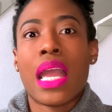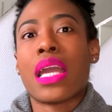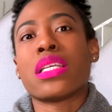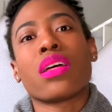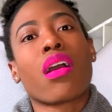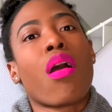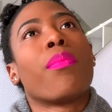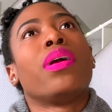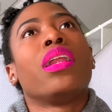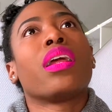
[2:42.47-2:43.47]
is a
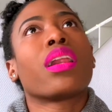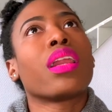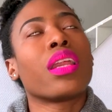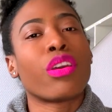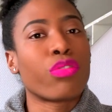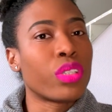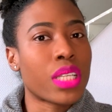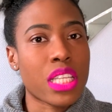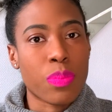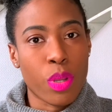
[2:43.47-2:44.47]
completely different
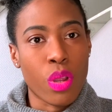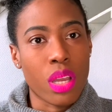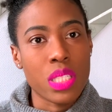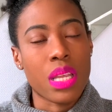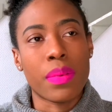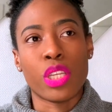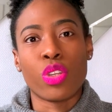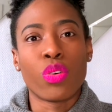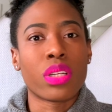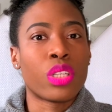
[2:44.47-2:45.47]
experience. You
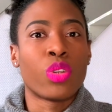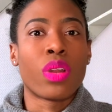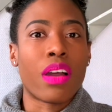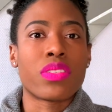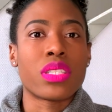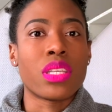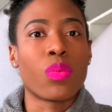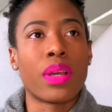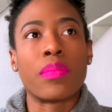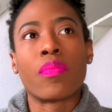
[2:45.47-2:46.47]
don't have to deal
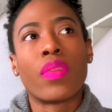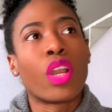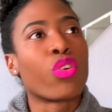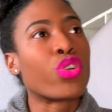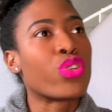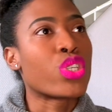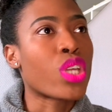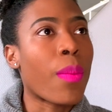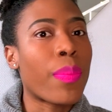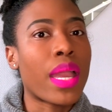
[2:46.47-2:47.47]
with grocery
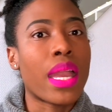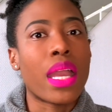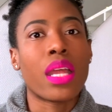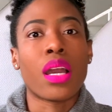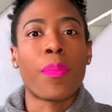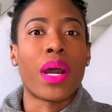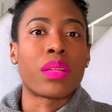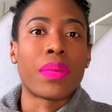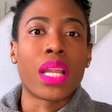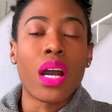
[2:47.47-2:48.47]
shopping,
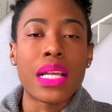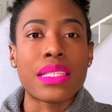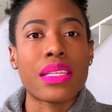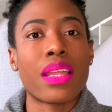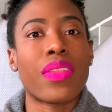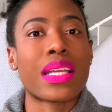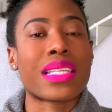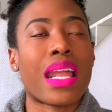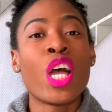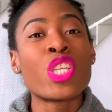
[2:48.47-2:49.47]
apartment hunting, things
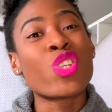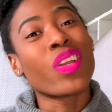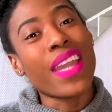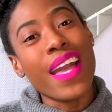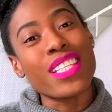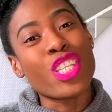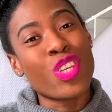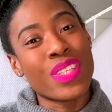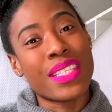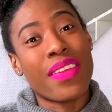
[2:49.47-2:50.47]
like that. So yes,
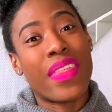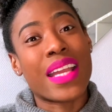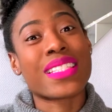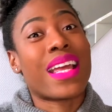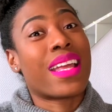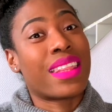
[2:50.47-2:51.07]
you'll see things like